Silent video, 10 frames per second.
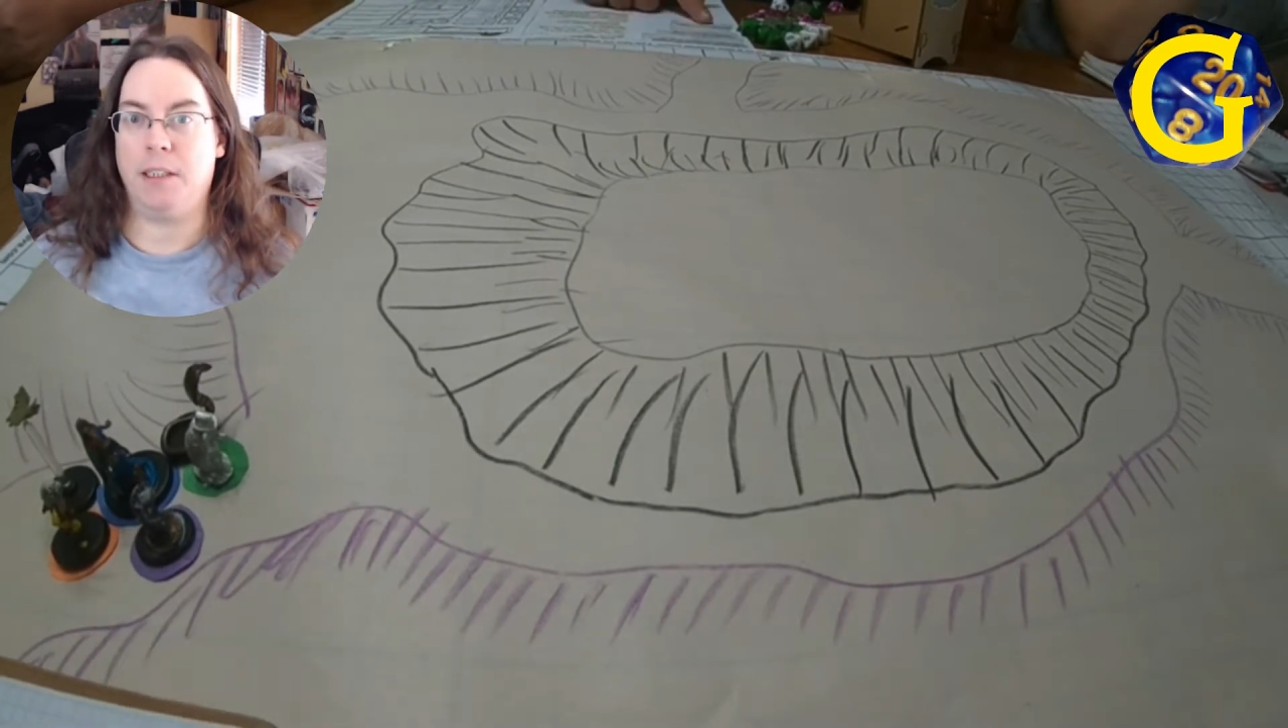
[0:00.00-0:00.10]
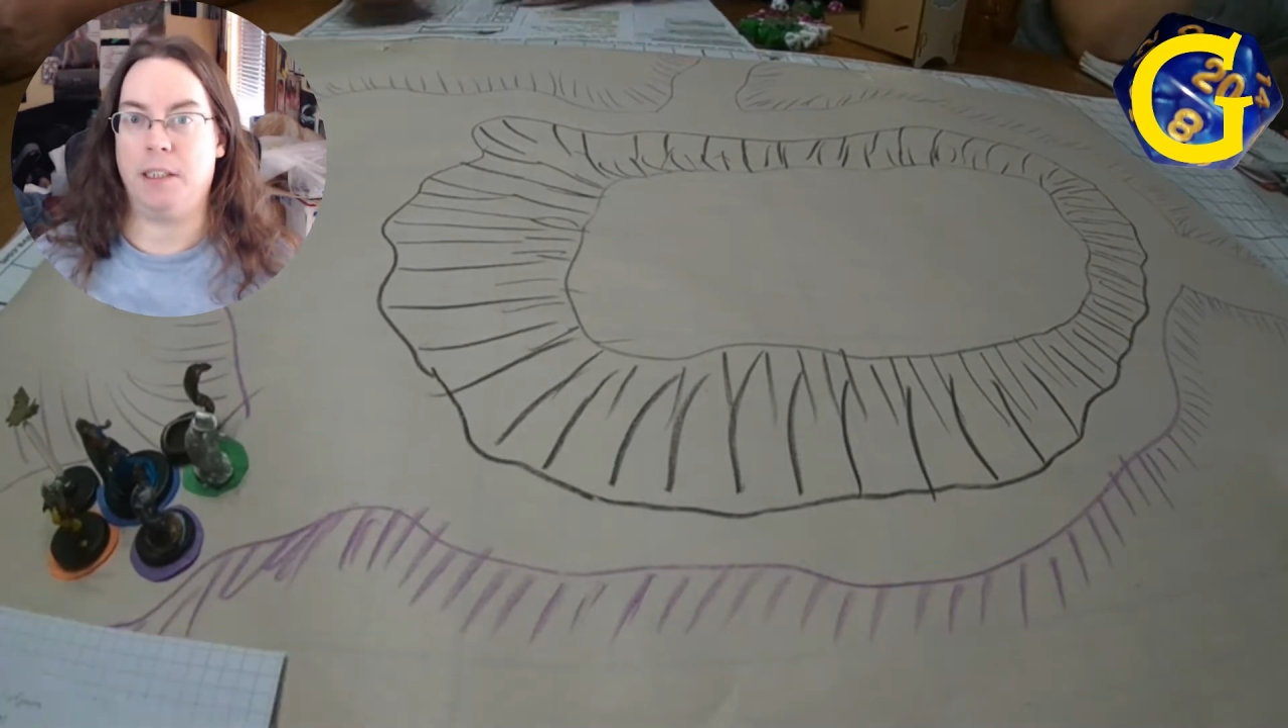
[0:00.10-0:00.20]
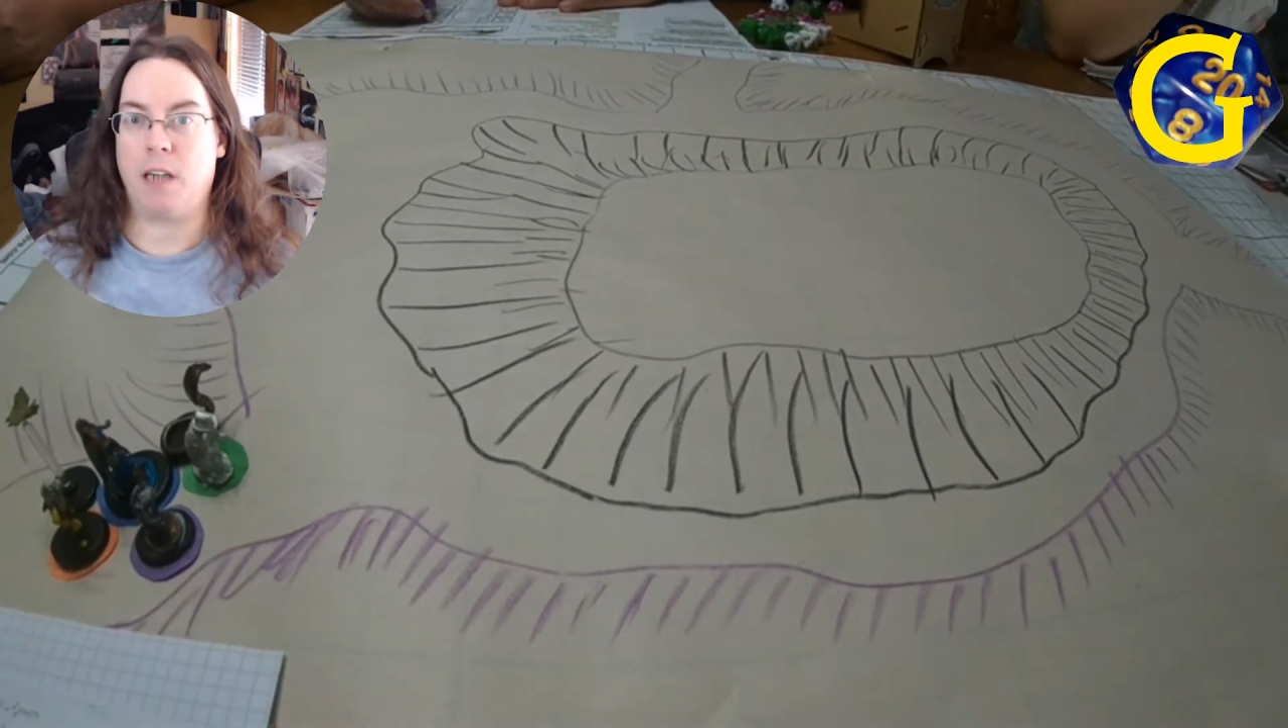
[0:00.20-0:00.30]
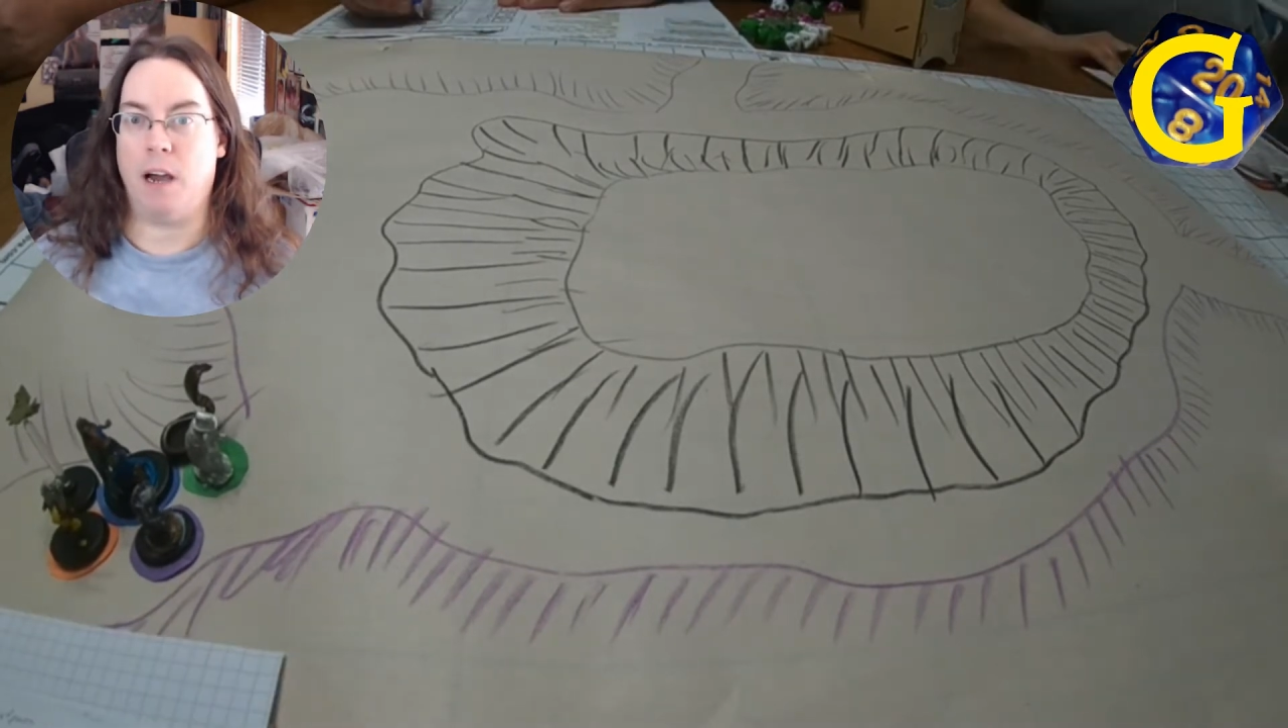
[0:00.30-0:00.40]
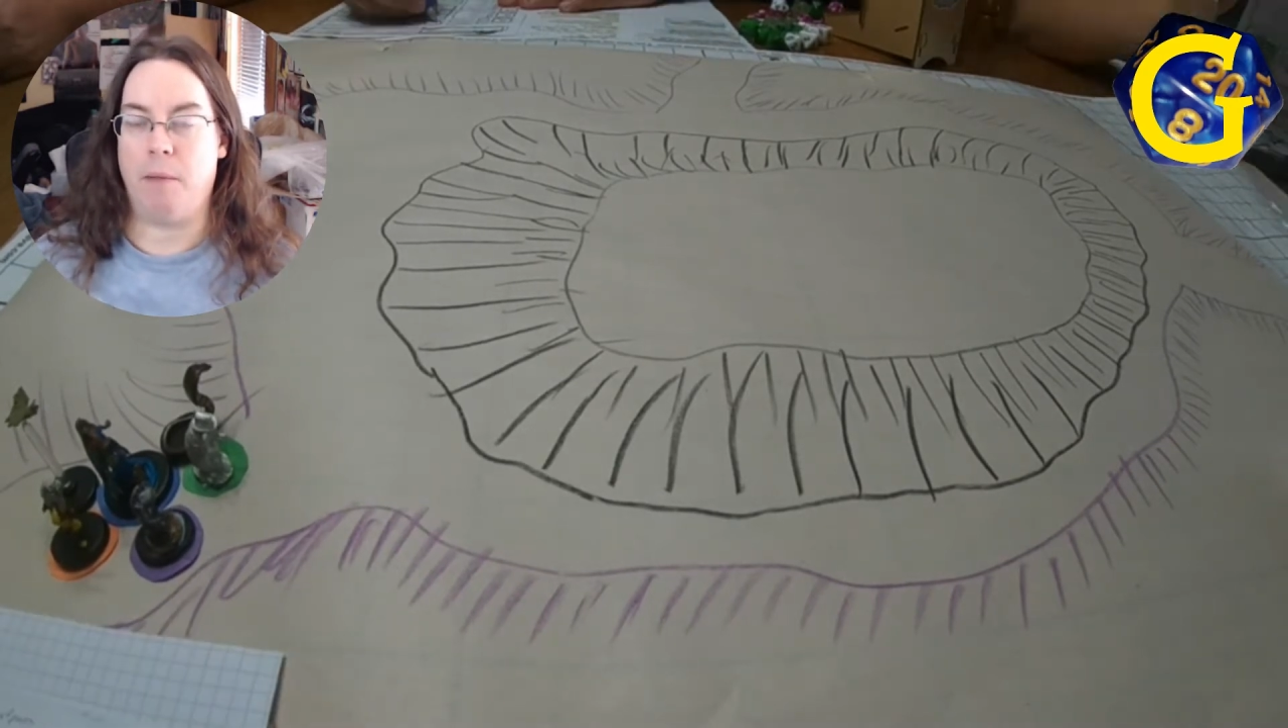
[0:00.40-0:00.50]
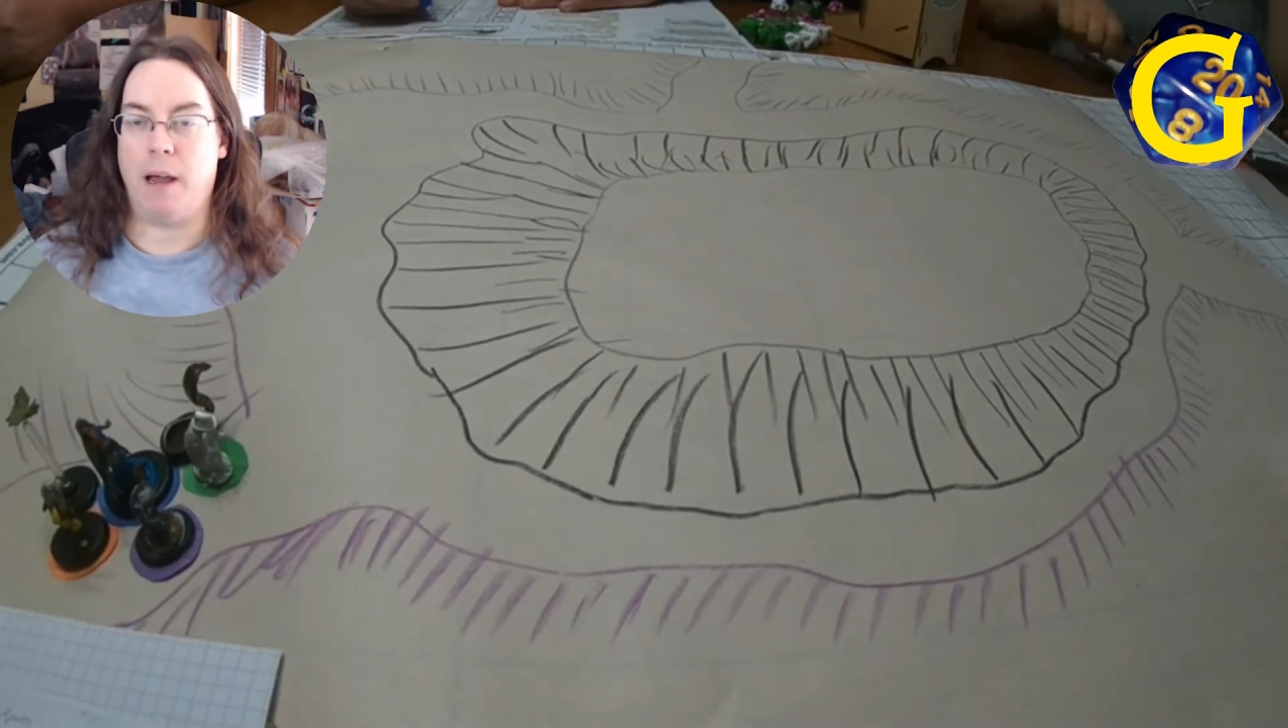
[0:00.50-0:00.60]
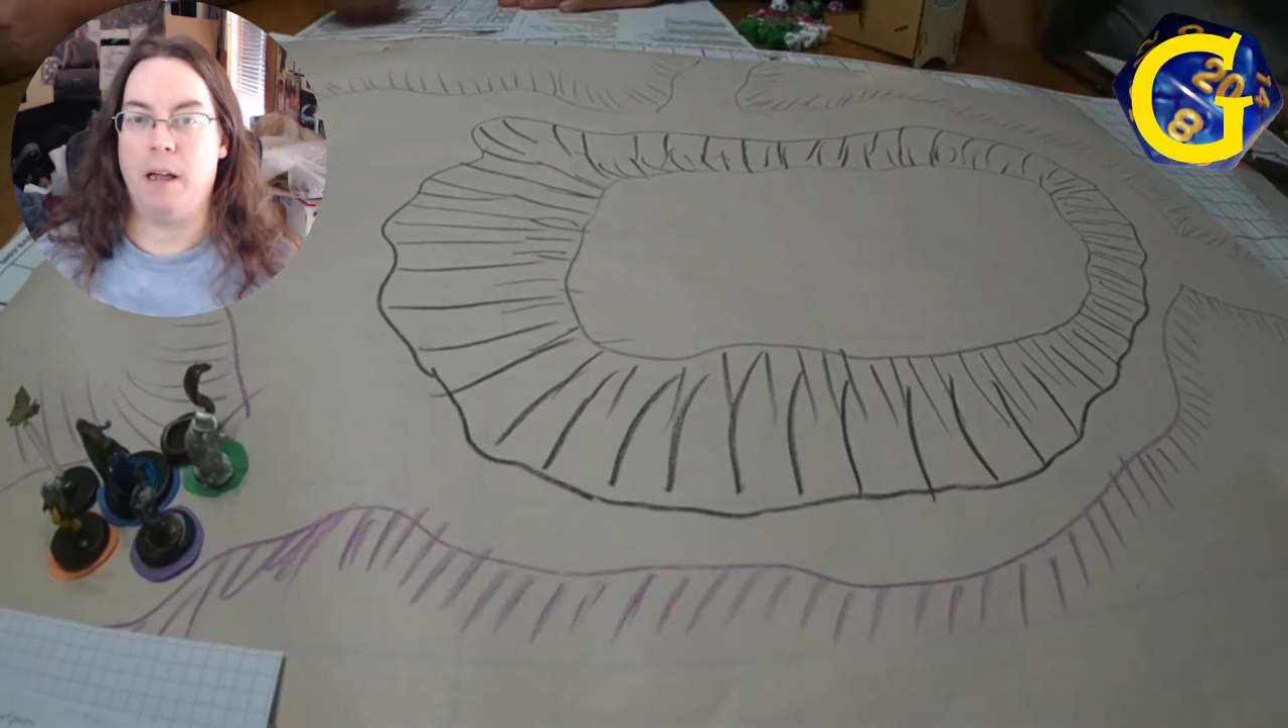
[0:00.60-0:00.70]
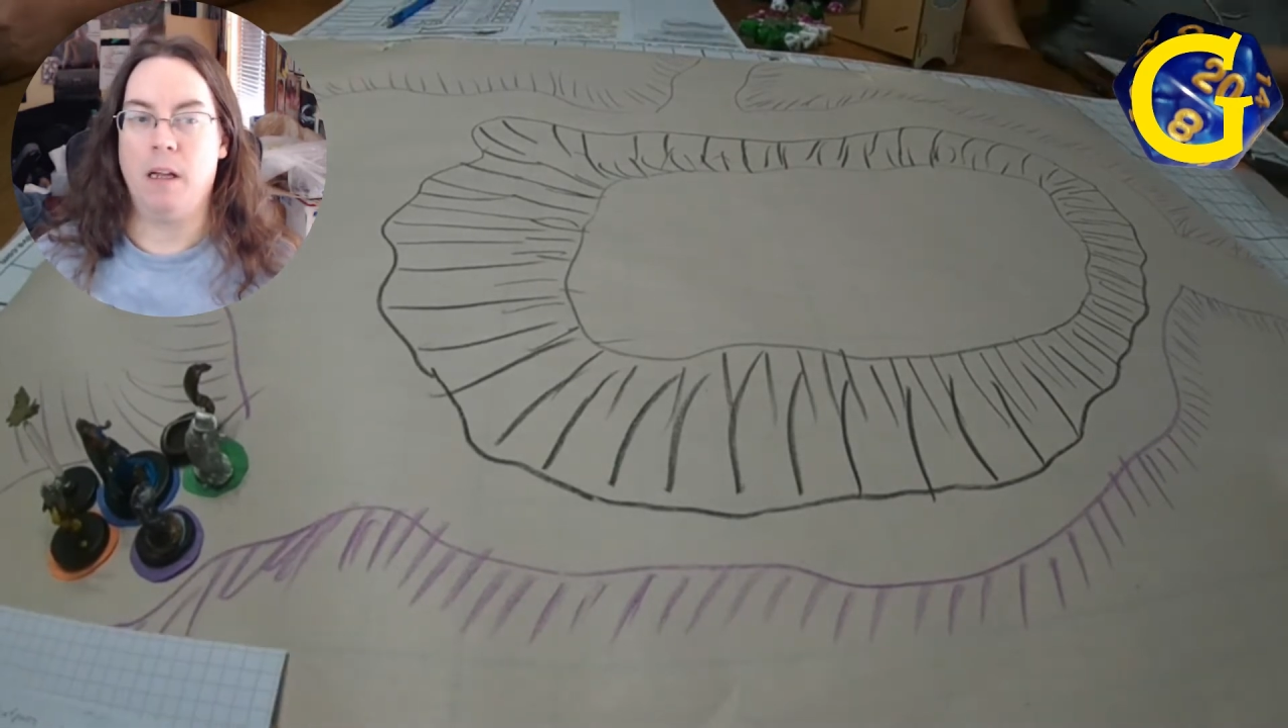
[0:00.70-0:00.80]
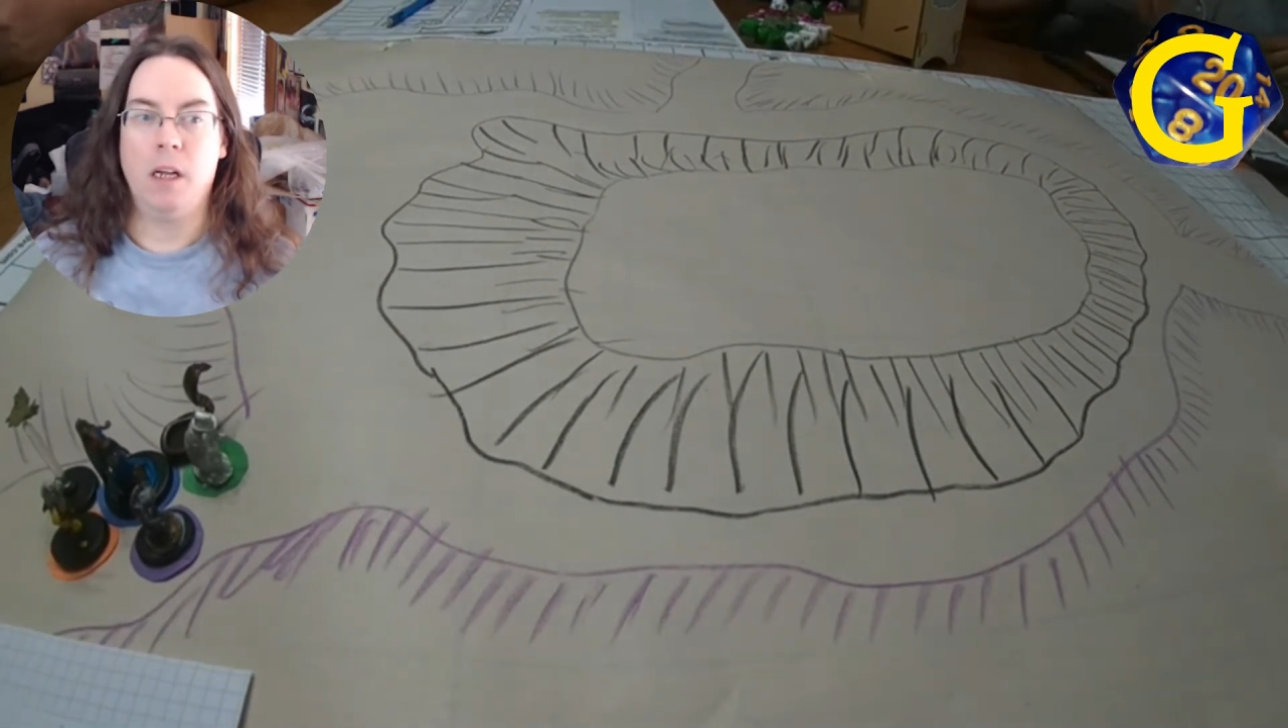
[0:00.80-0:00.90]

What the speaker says: this combat.